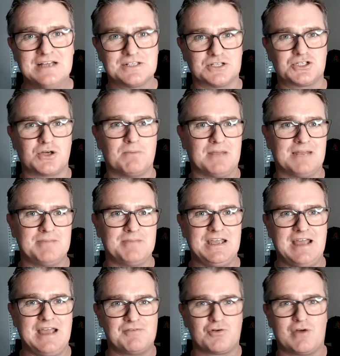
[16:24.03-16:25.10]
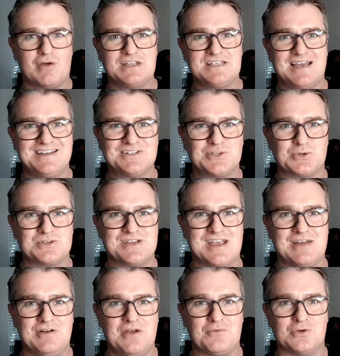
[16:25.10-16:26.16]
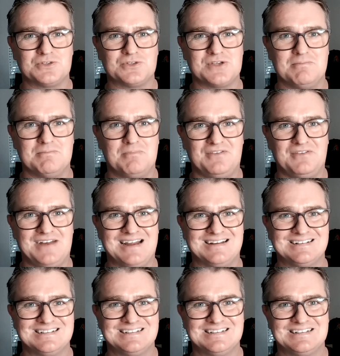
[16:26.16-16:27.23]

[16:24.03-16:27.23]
So it's John Bellamy here. Have a great day. Talk to you again real soon. Bye for now.